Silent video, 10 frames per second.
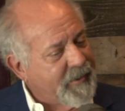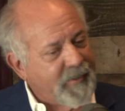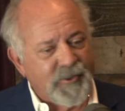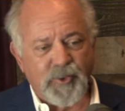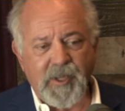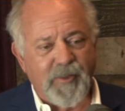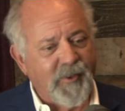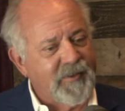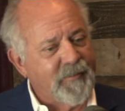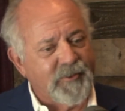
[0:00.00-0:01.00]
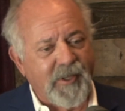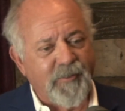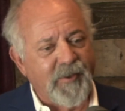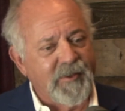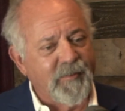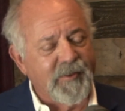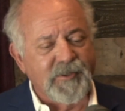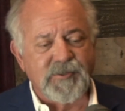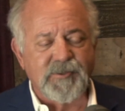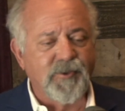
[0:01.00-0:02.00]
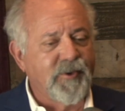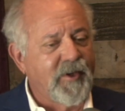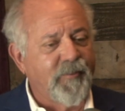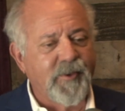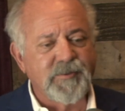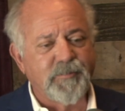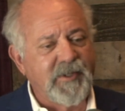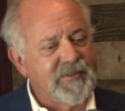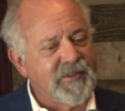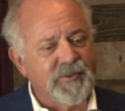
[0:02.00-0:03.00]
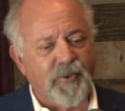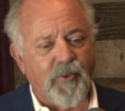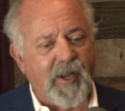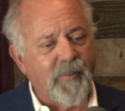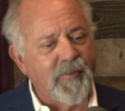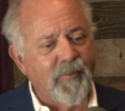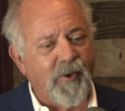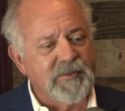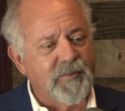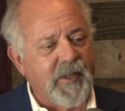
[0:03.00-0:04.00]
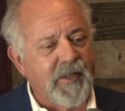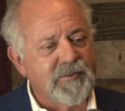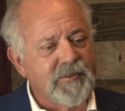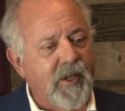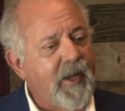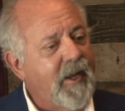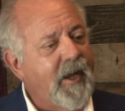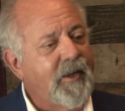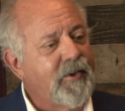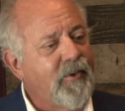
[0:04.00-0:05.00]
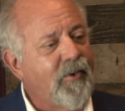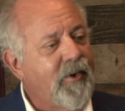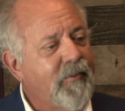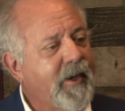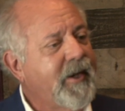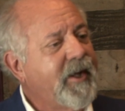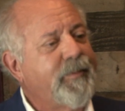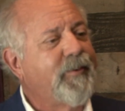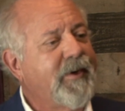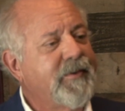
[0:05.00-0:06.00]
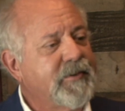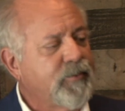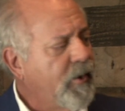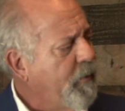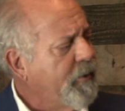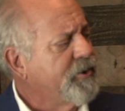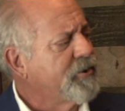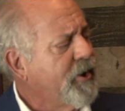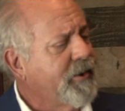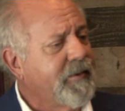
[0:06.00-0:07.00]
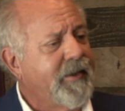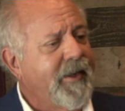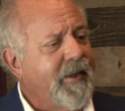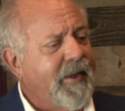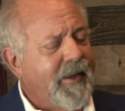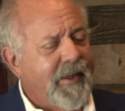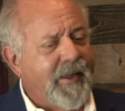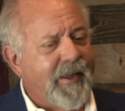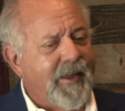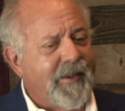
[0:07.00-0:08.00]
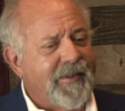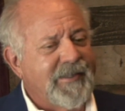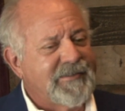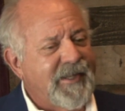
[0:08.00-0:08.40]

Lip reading: been training with him, and sure enough, we're as busy as crap. And he walks up to the guy and says, "Hey, how you doing? What can I help you with?" And he goes, "Well, we're just looking." And he said